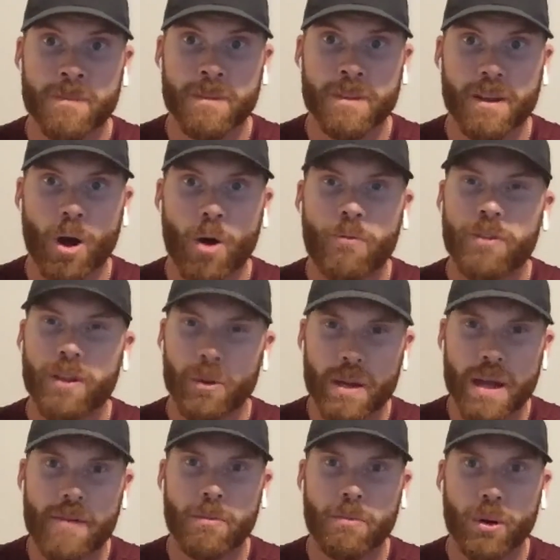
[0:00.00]
hopefully we
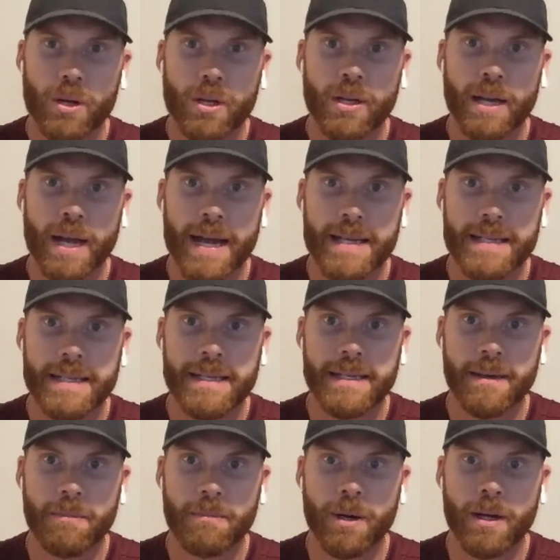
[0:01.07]
have a pretty good
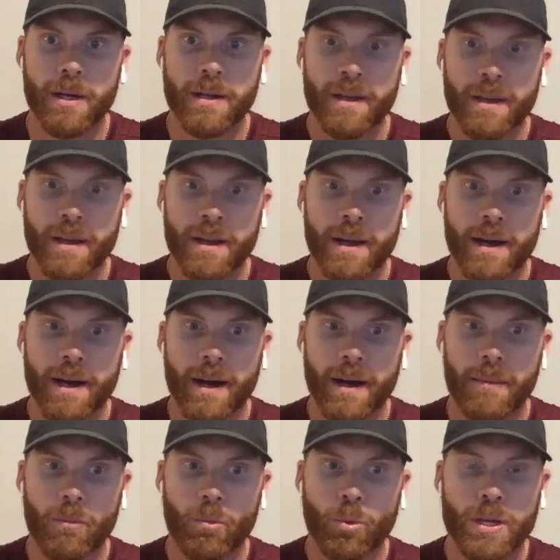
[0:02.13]
idea. But
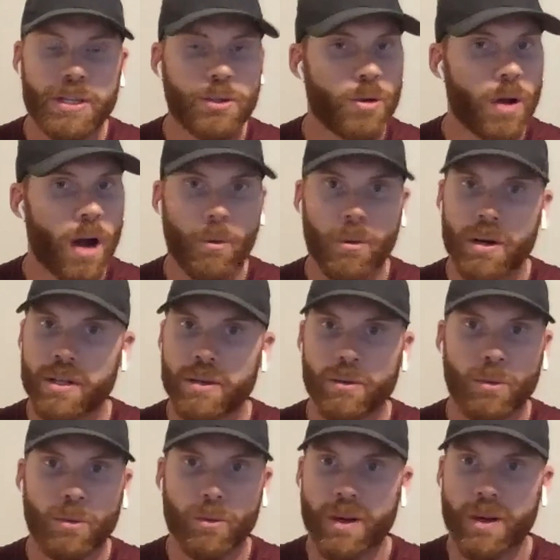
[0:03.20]
we do not want to.
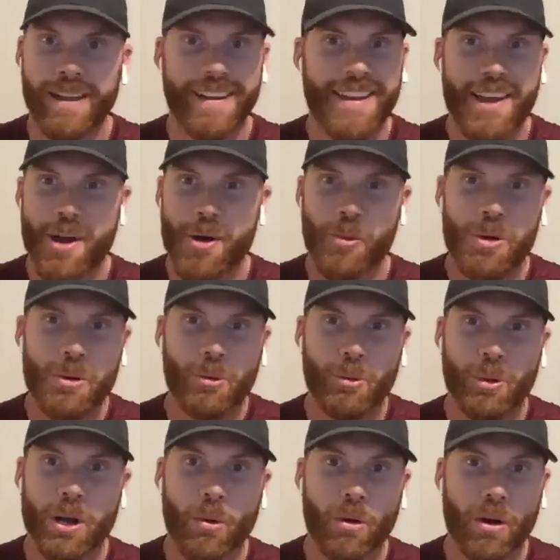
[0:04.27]

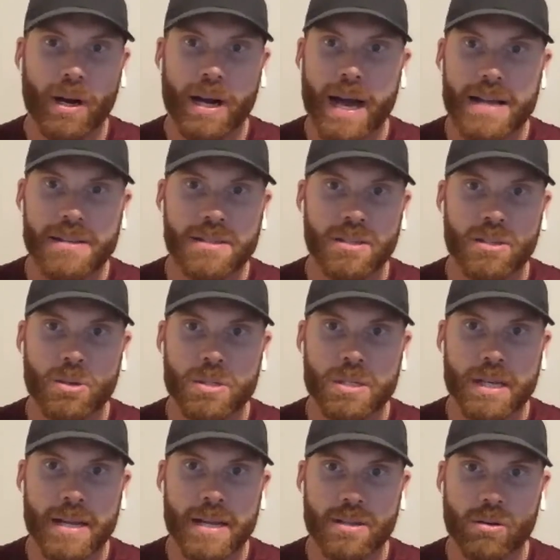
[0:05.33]
We don't want our guys to use
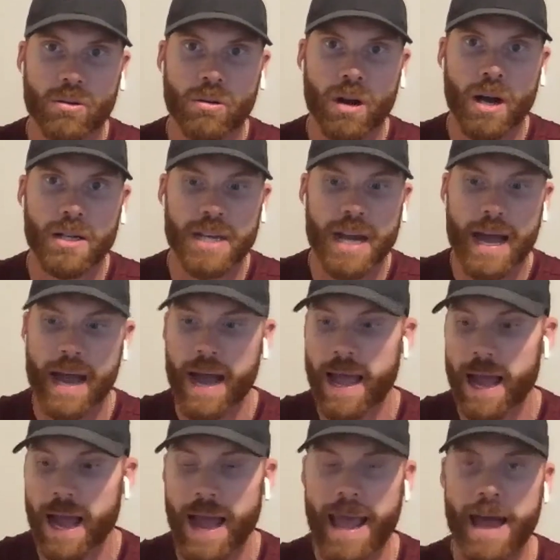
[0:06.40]
it as a crutch. I
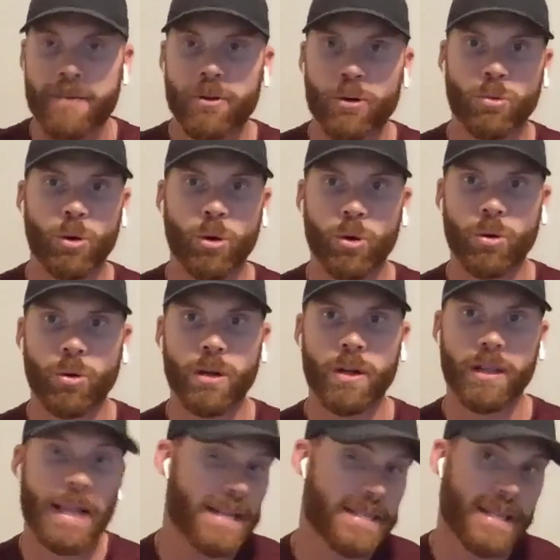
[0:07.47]
have a rule.
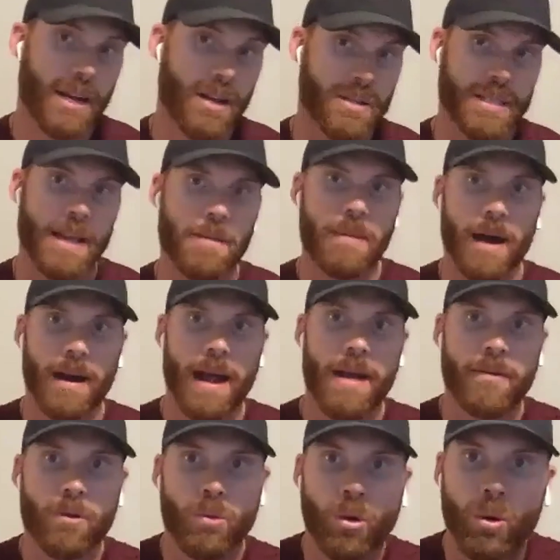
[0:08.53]
Last thing I'll say about it, I have
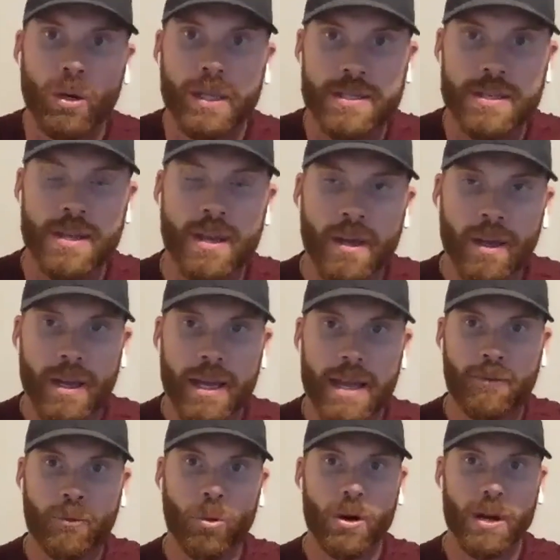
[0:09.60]
a rule is
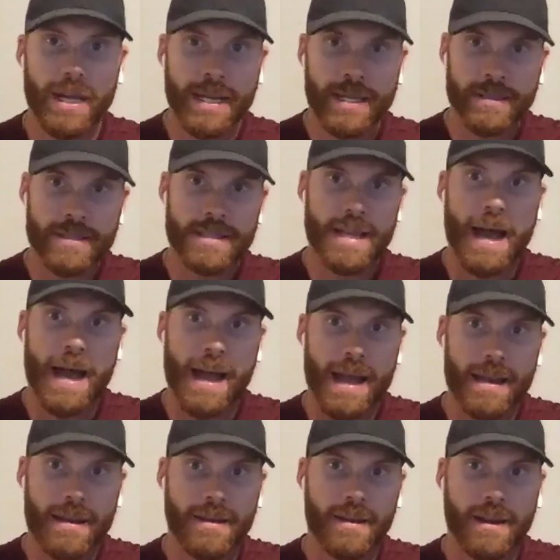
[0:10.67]
if we're
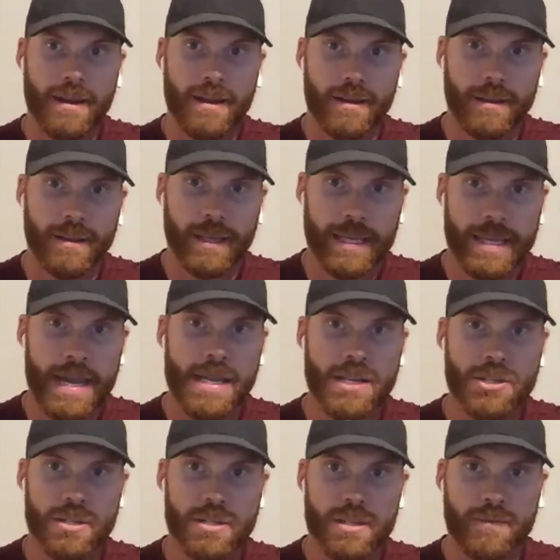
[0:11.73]
inside the
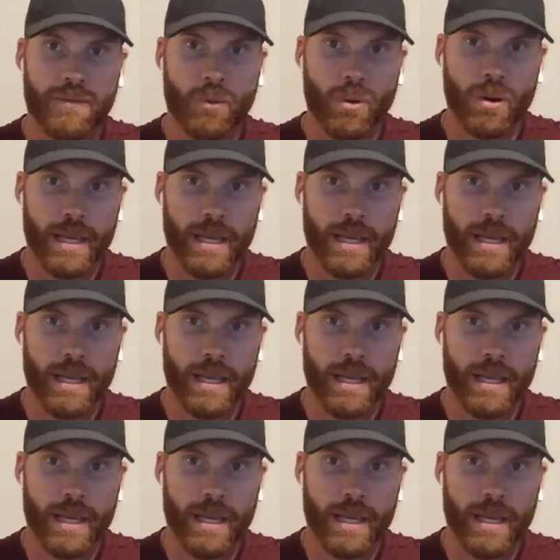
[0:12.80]
cages, if we're